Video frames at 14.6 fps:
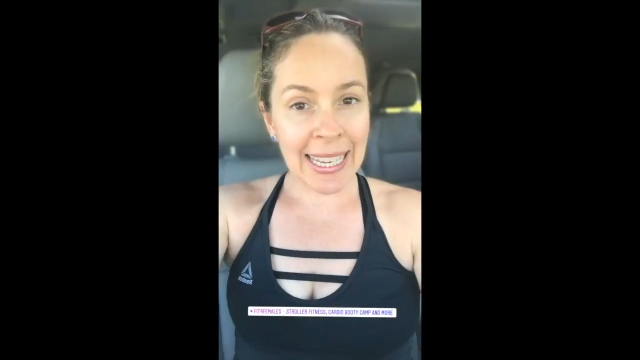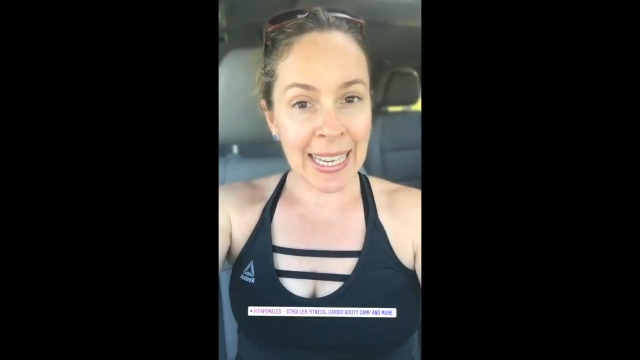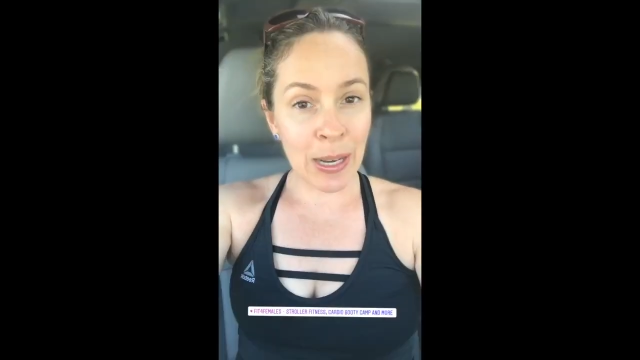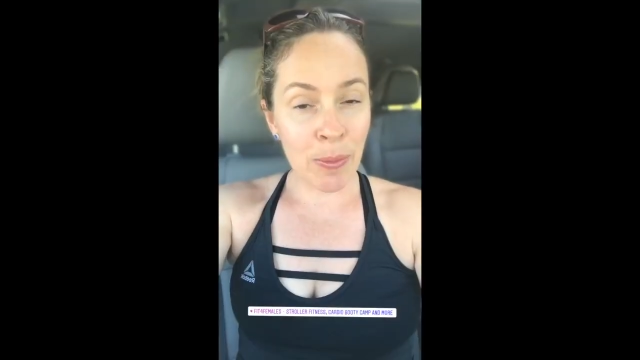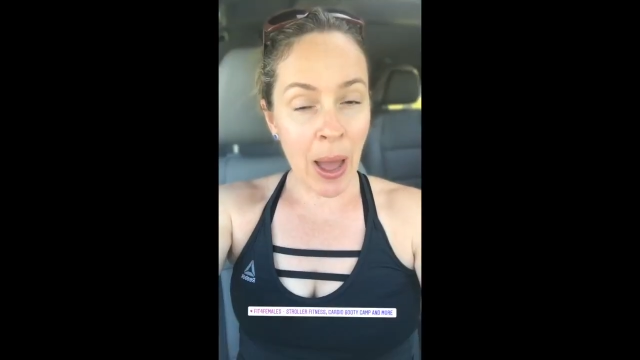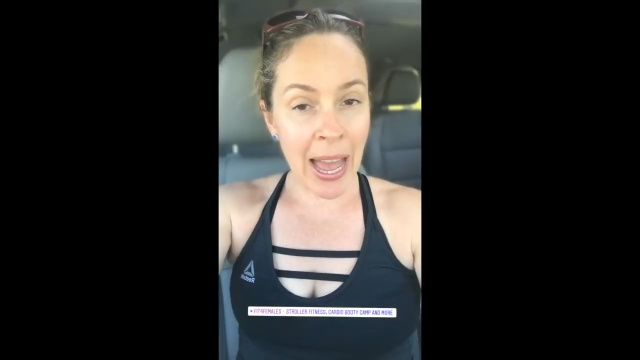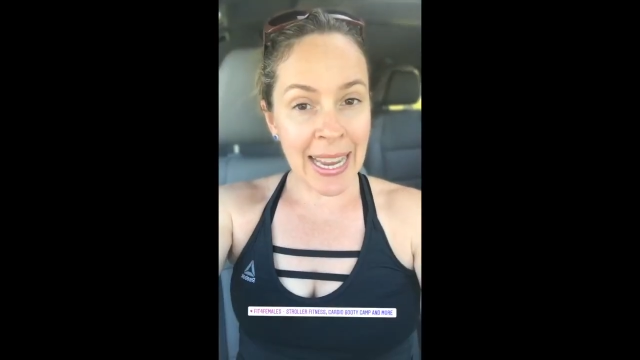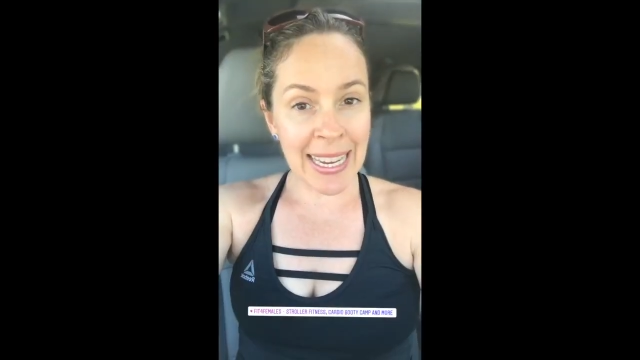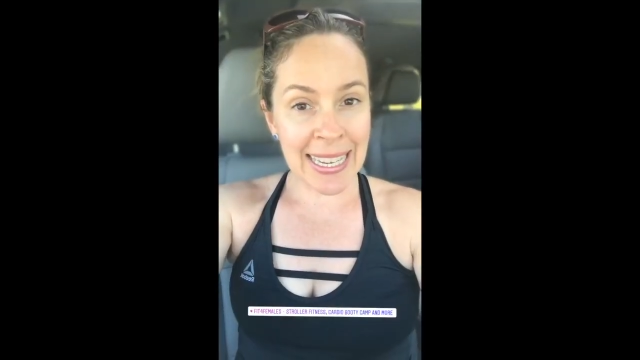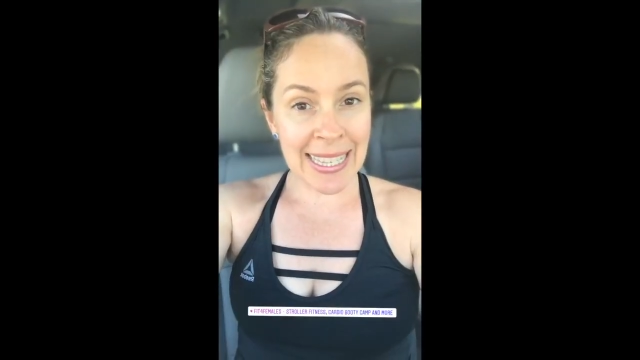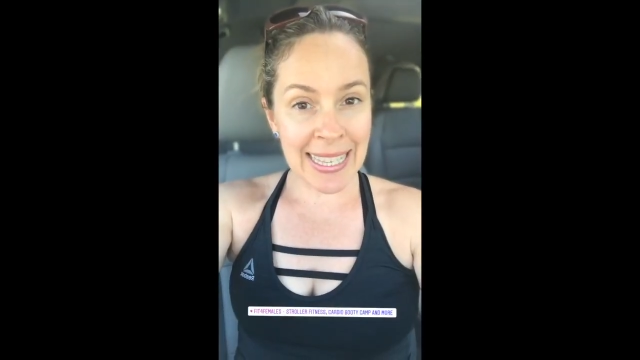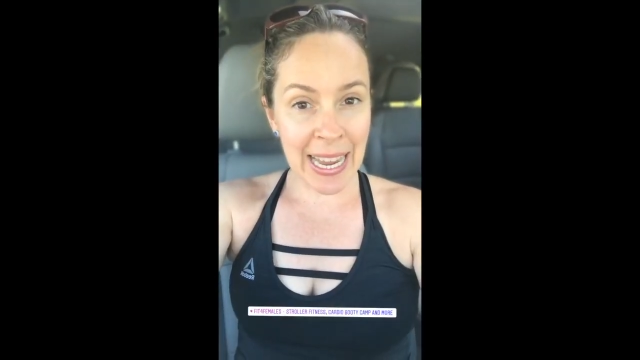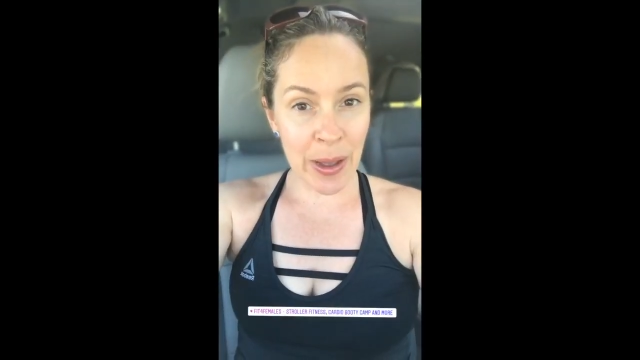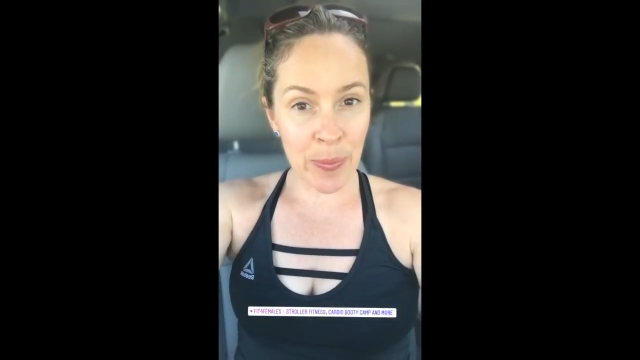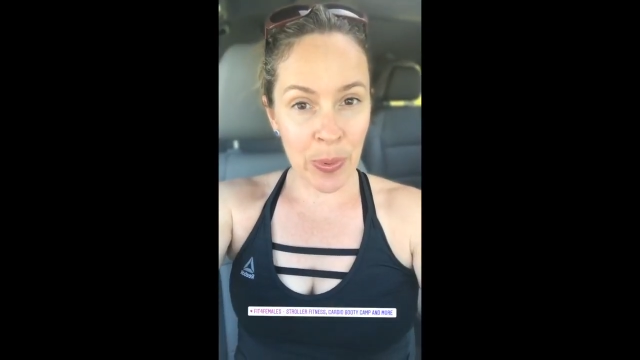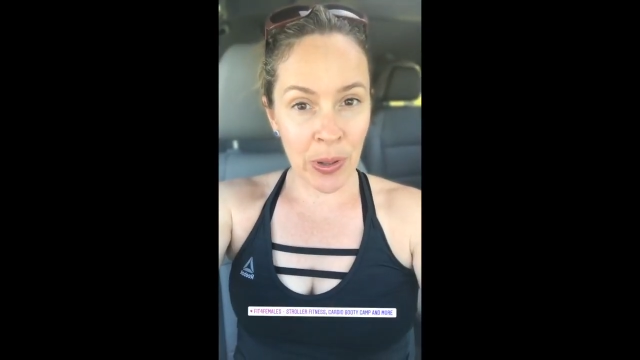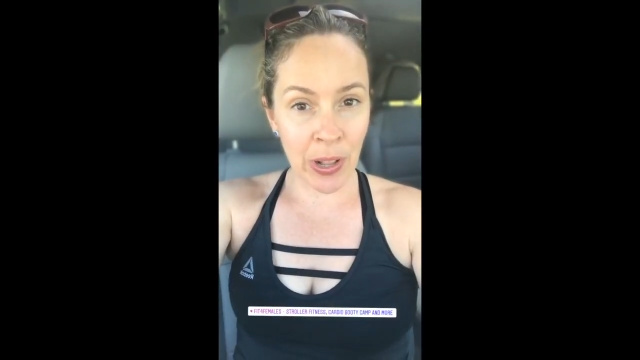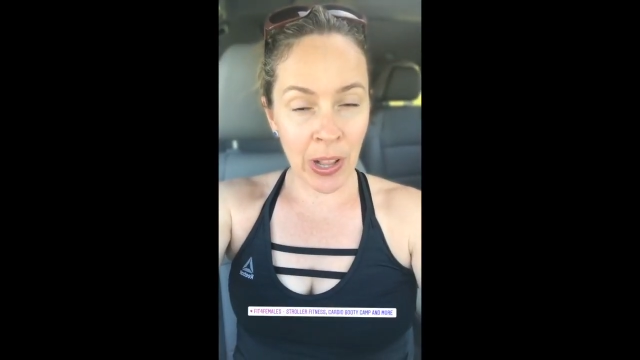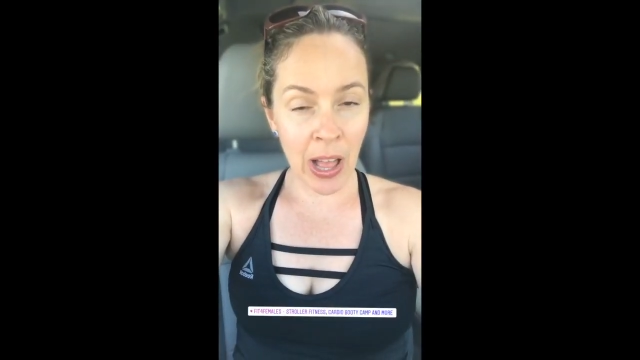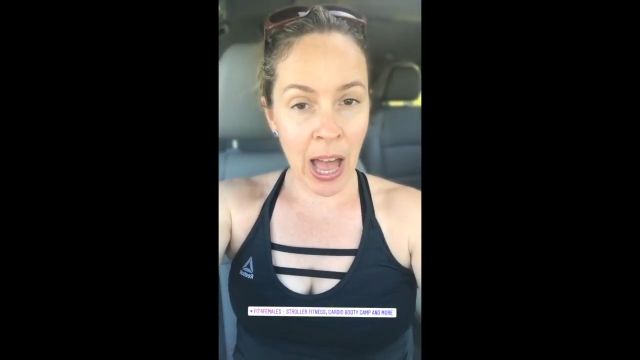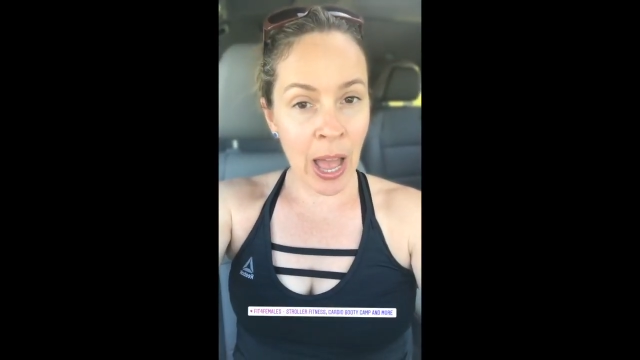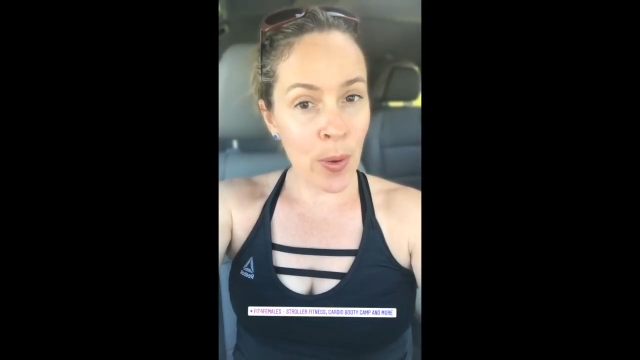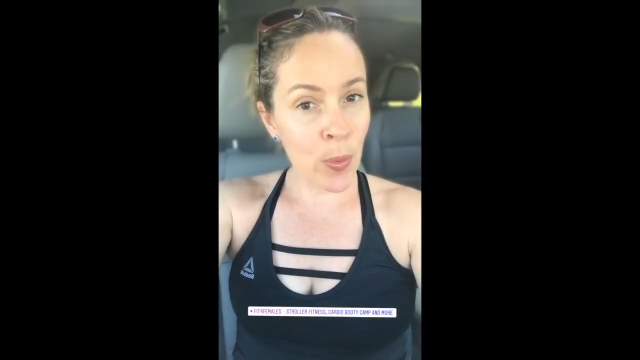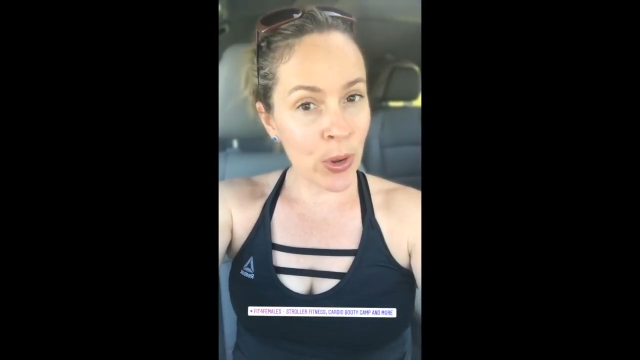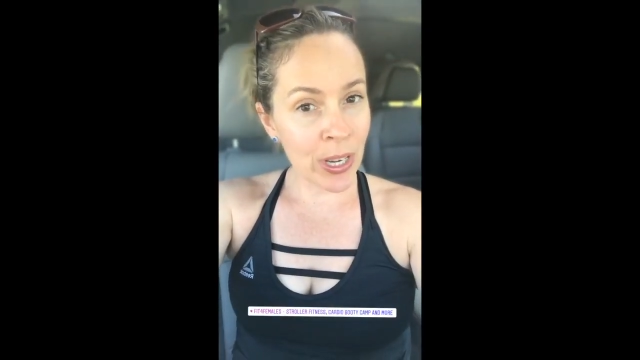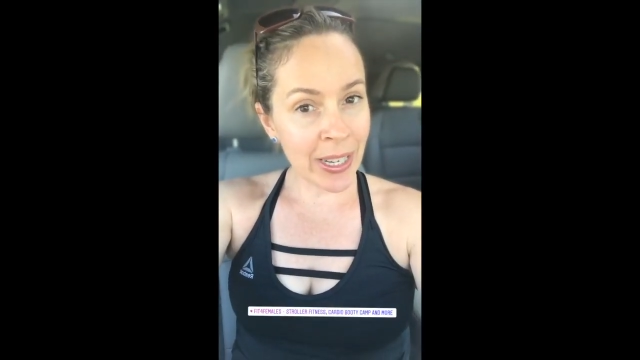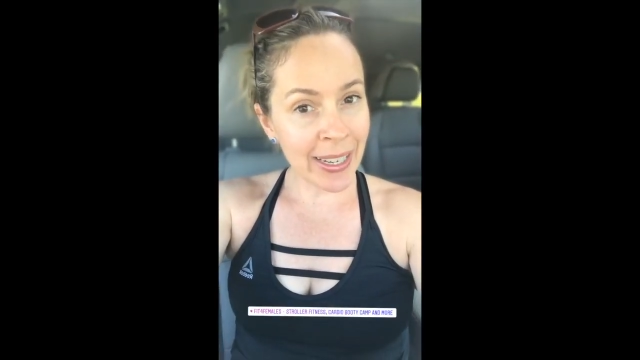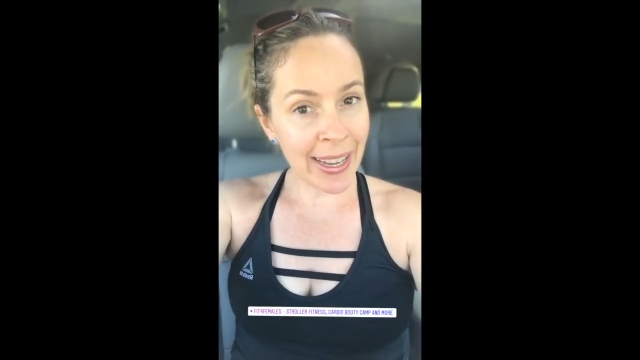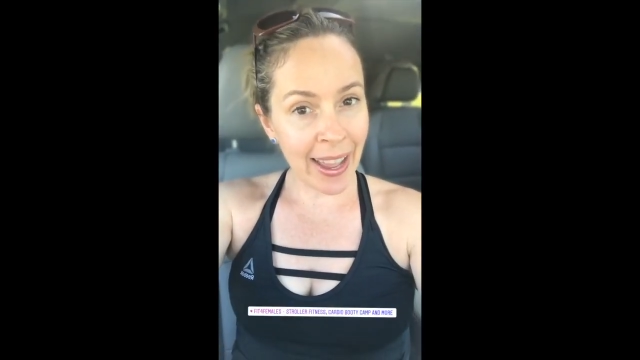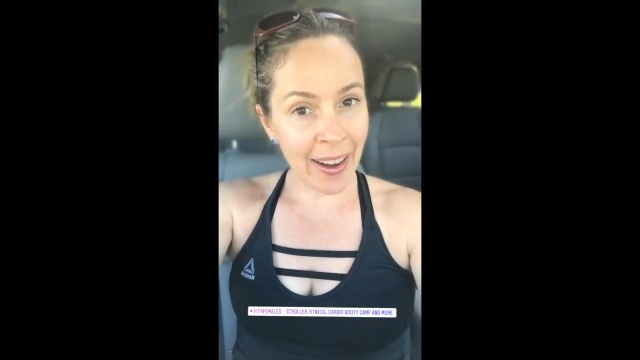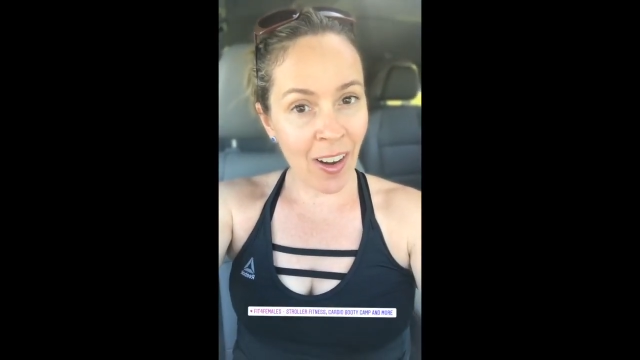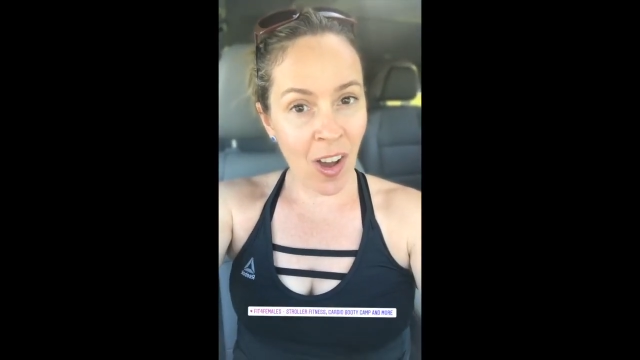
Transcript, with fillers: In my example, I wouldn't get